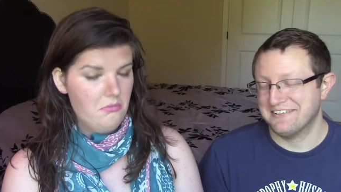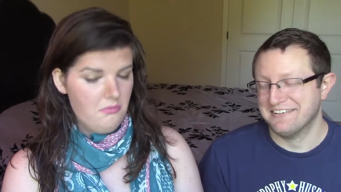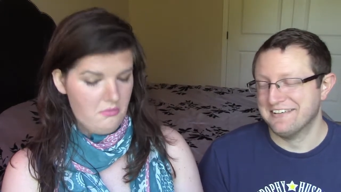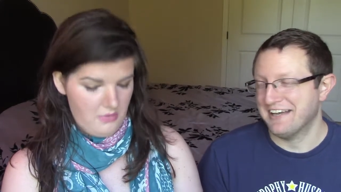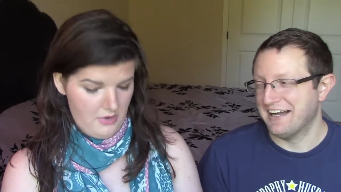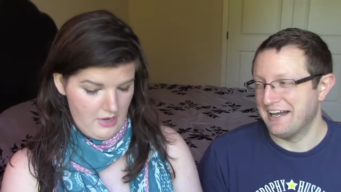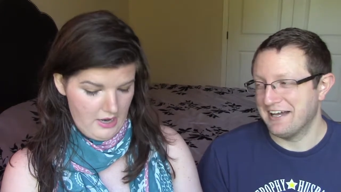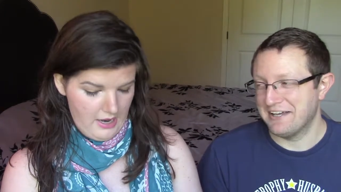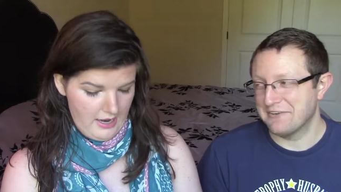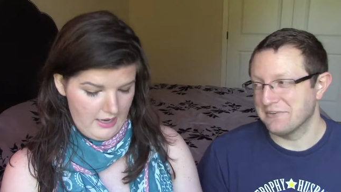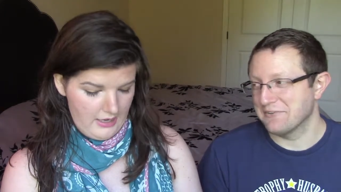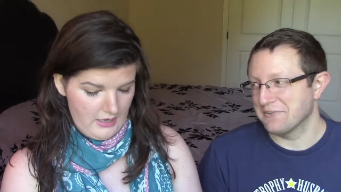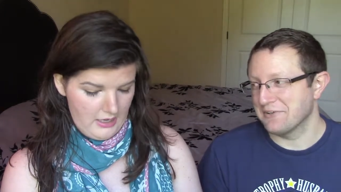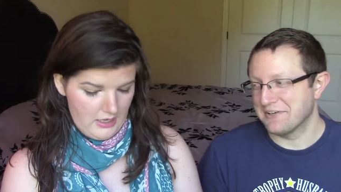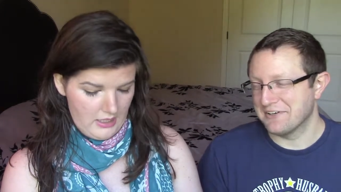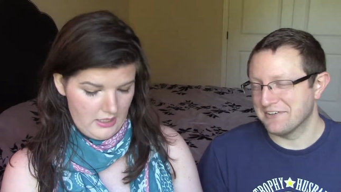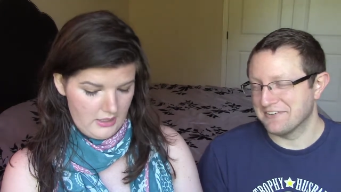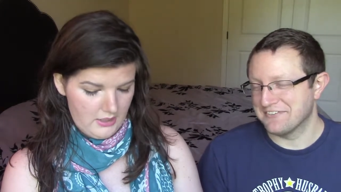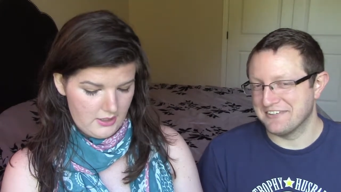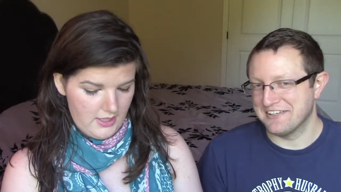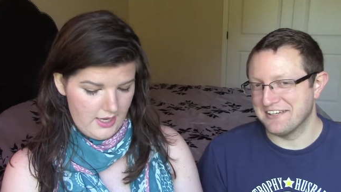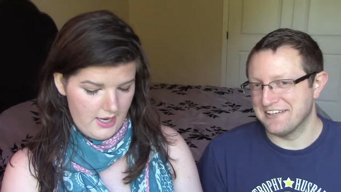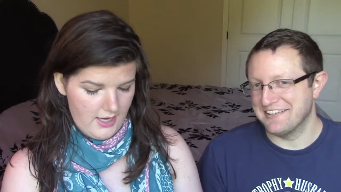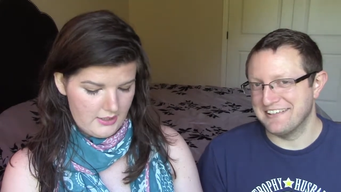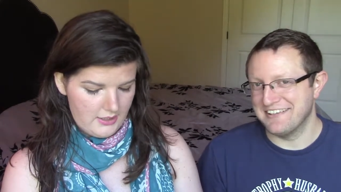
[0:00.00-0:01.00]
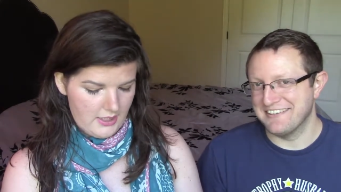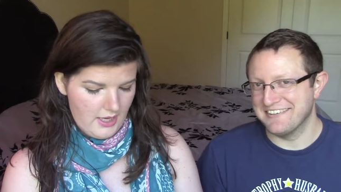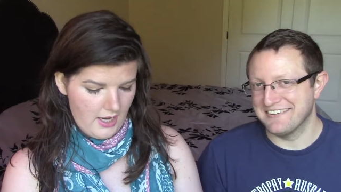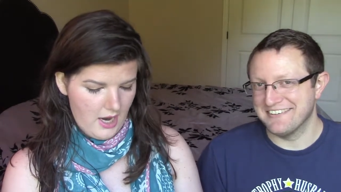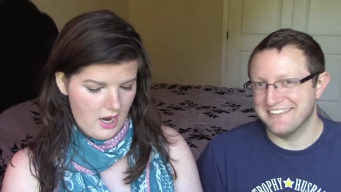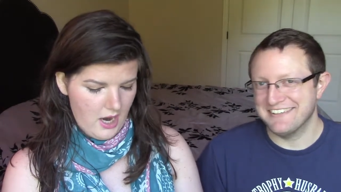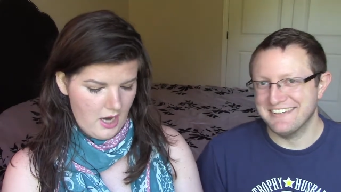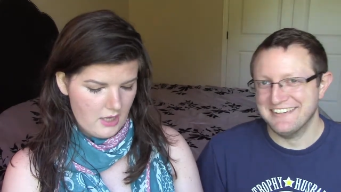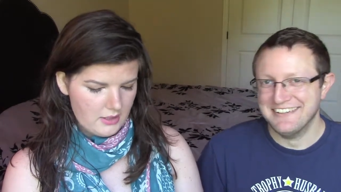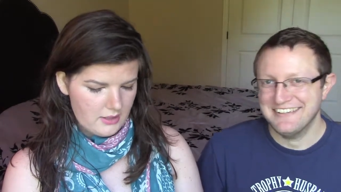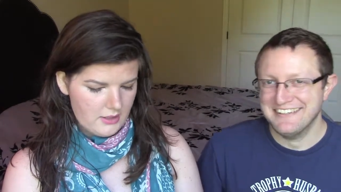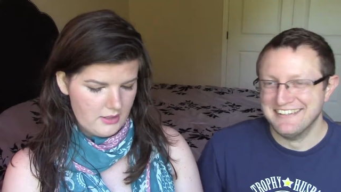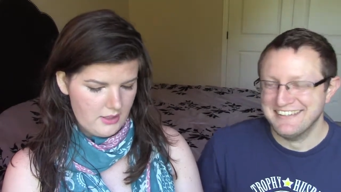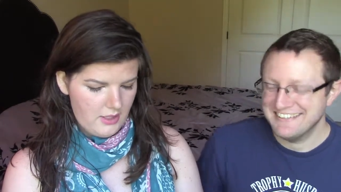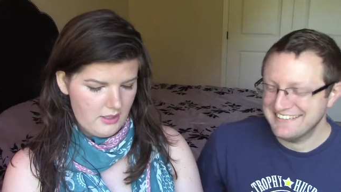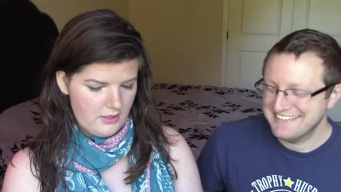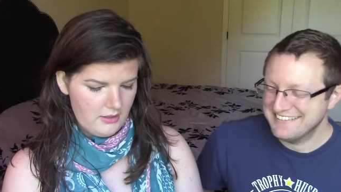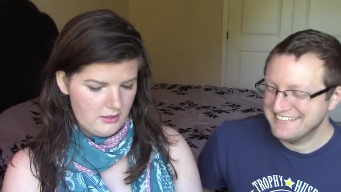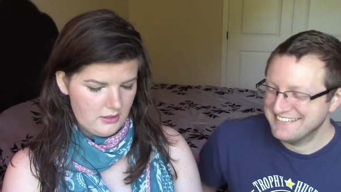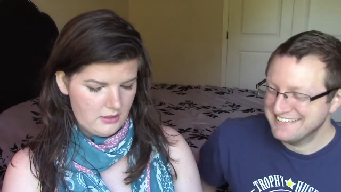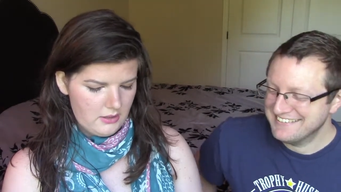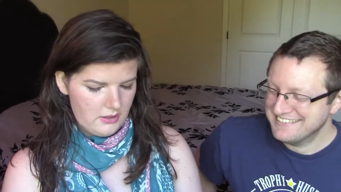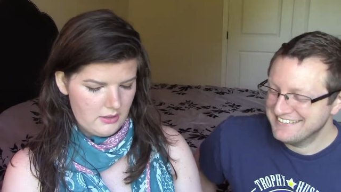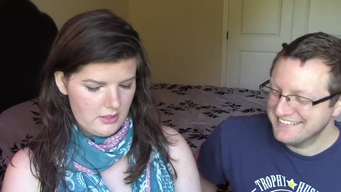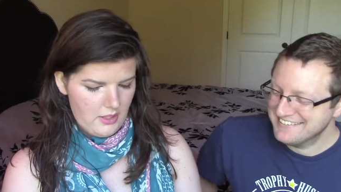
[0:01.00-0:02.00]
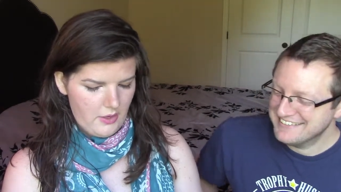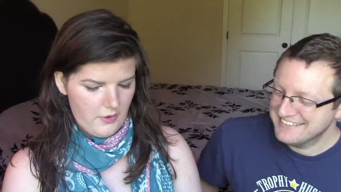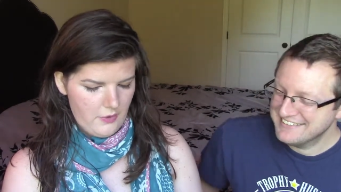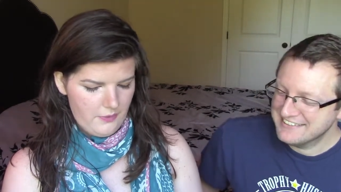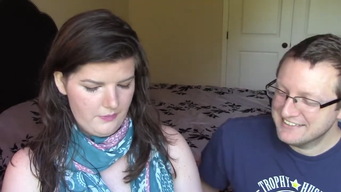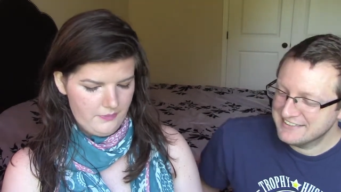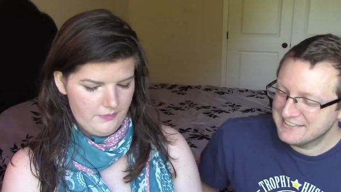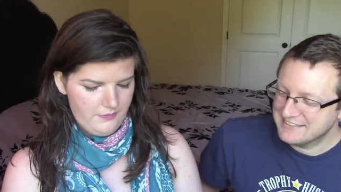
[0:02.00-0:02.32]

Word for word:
Speaker 1: I don't know how to say it. Antioxidants. so